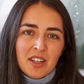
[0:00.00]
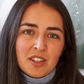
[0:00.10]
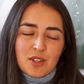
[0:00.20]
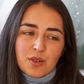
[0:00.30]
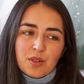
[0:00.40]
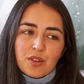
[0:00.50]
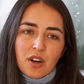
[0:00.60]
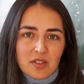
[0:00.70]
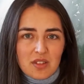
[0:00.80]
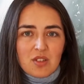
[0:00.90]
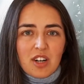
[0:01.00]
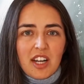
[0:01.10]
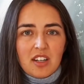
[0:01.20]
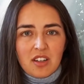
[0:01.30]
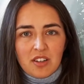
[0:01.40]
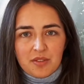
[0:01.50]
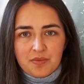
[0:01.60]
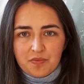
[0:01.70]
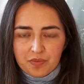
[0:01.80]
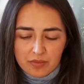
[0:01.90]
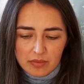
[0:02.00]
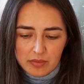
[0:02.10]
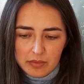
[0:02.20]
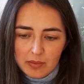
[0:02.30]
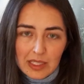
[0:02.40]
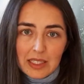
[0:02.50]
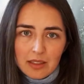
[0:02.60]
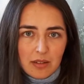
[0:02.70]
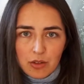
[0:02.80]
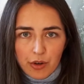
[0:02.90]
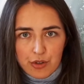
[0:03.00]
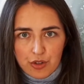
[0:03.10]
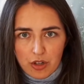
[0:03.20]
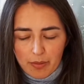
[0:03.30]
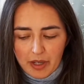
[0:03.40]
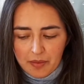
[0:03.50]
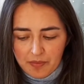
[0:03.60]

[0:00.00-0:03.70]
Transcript: to concentrate on grocery shopping.